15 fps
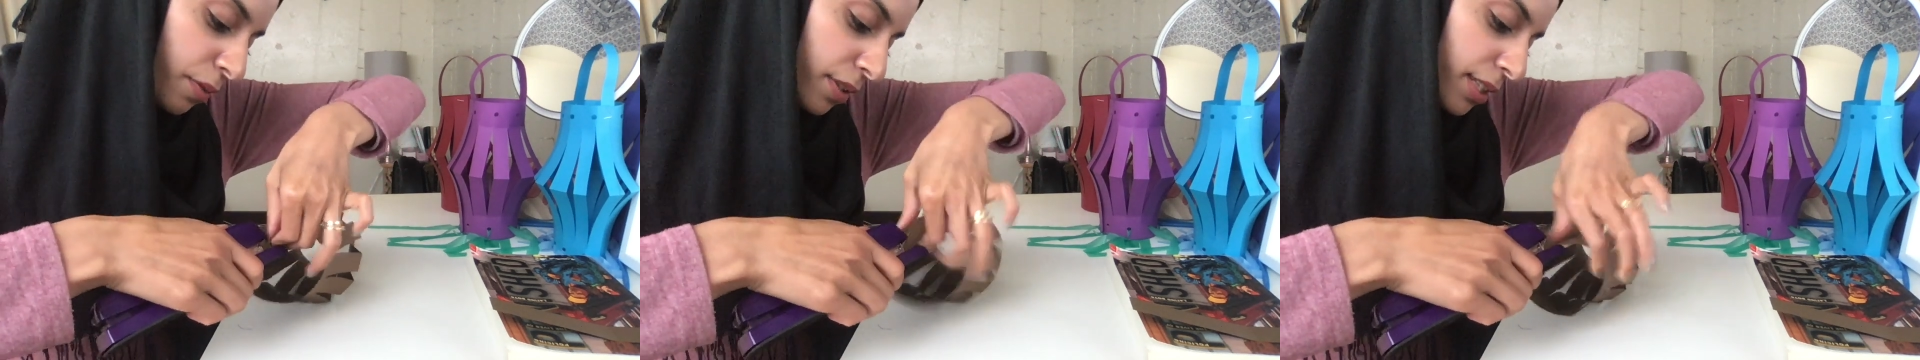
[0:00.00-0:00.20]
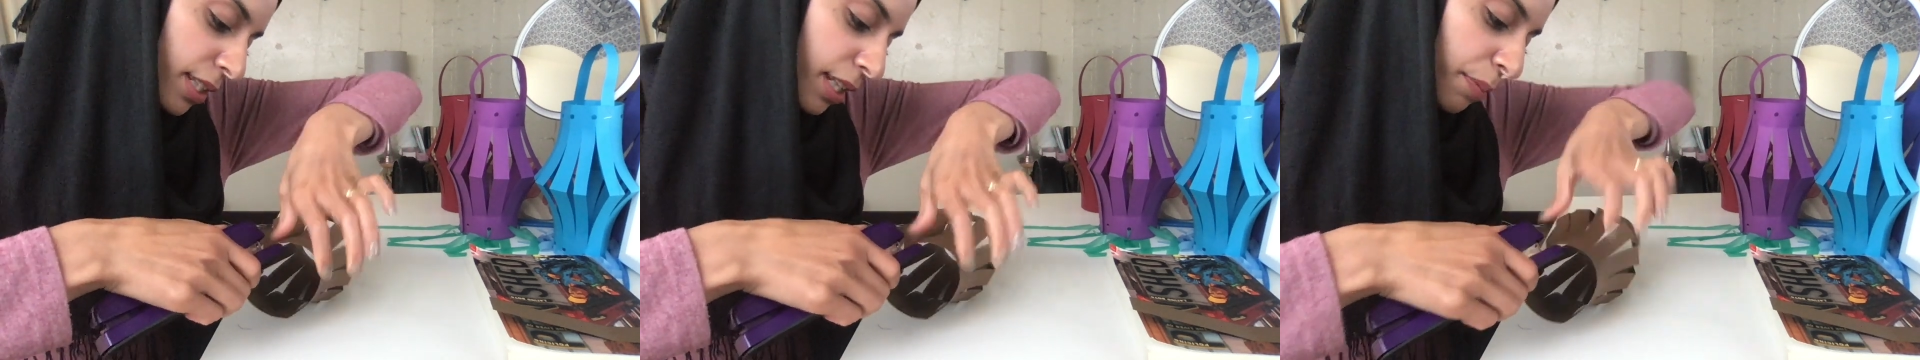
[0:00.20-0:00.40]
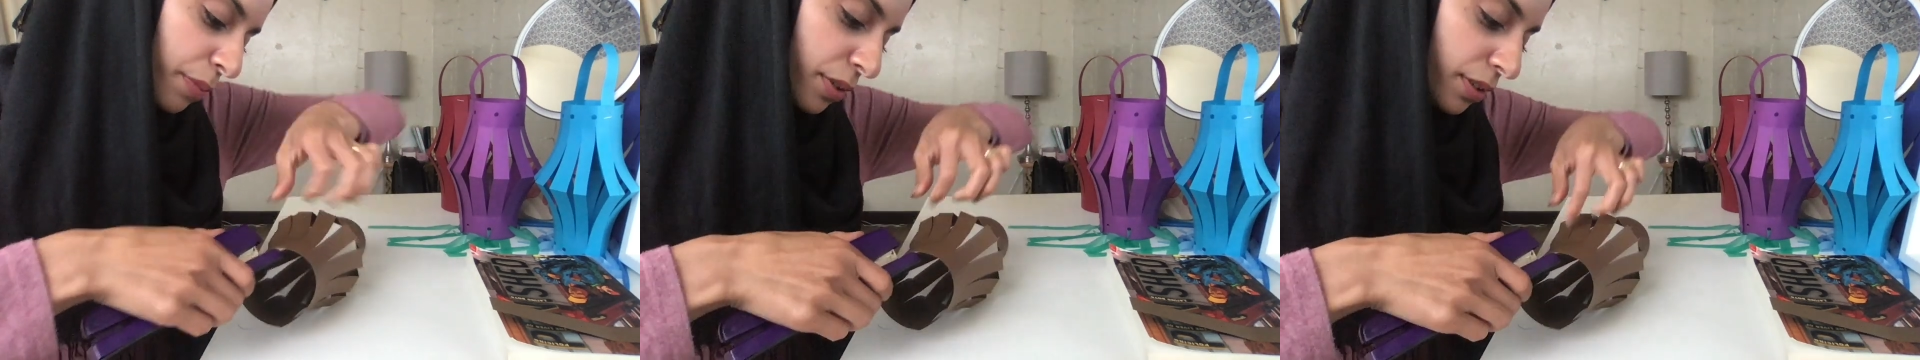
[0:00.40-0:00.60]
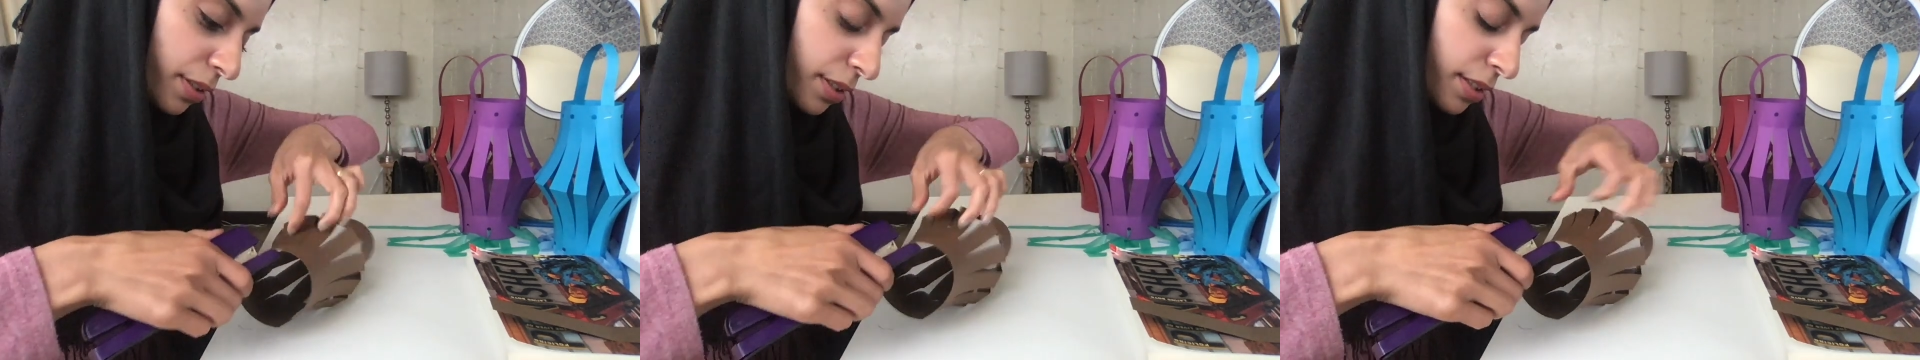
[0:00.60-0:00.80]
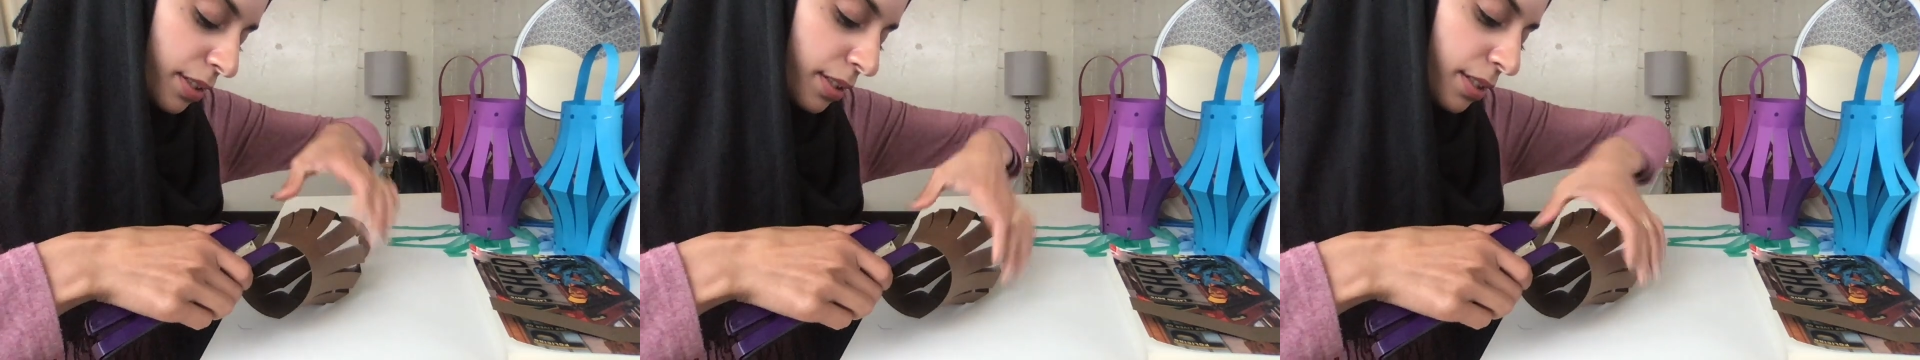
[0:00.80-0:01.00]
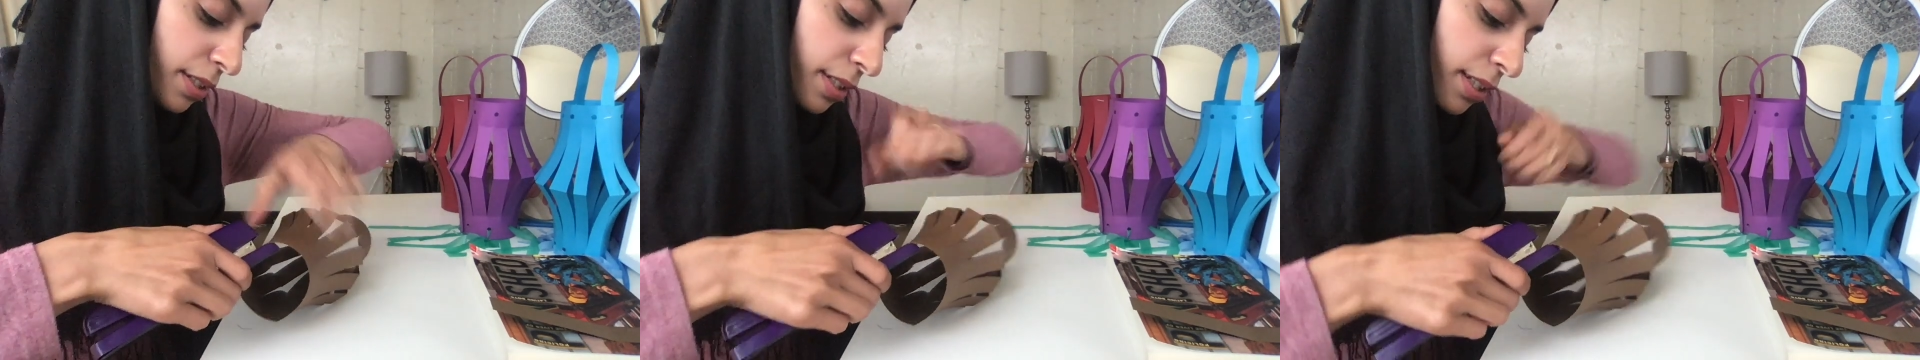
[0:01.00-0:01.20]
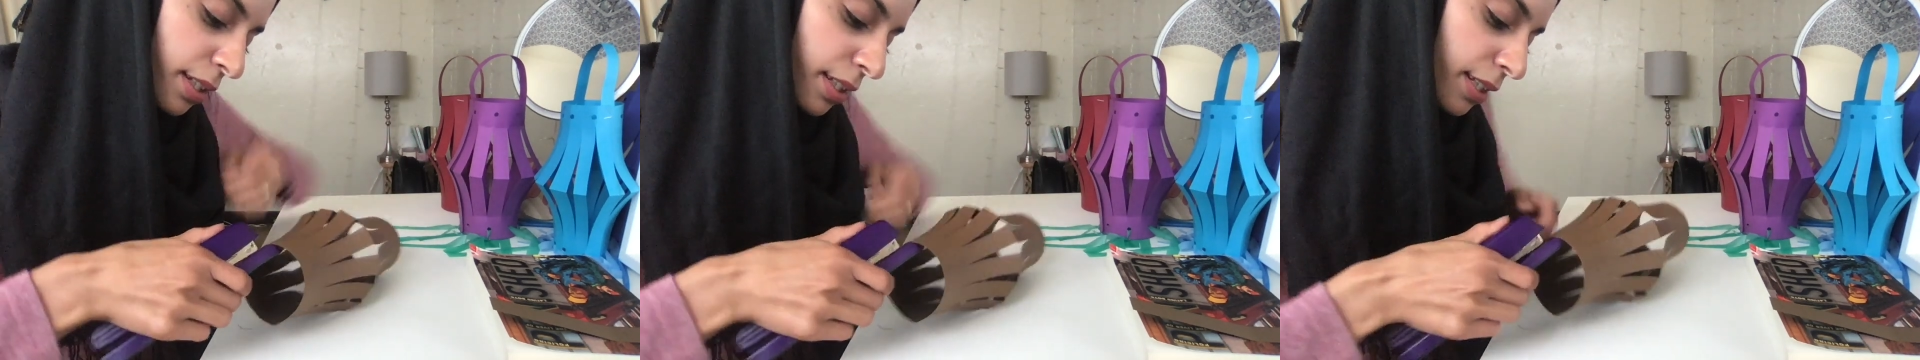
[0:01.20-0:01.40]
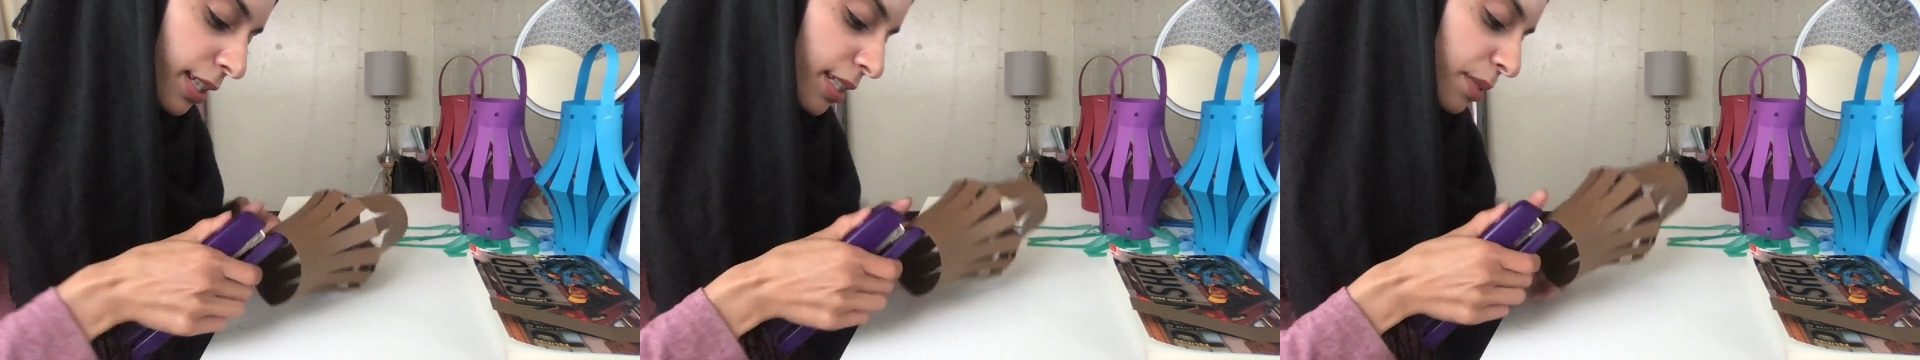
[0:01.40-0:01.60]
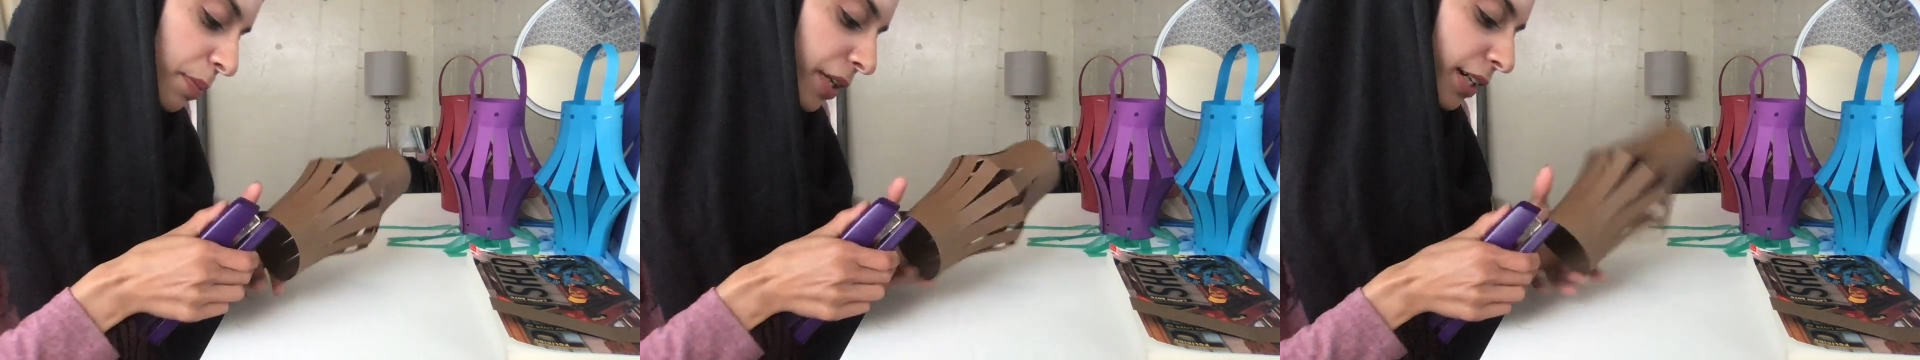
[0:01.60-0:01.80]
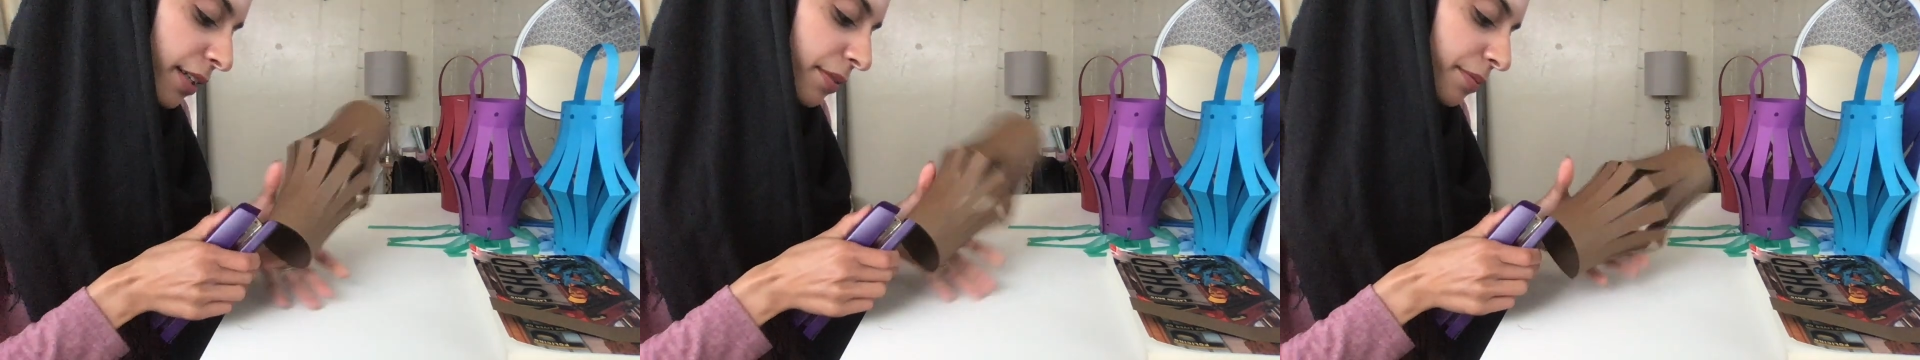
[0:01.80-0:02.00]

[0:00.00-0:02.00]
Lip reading: staple this part.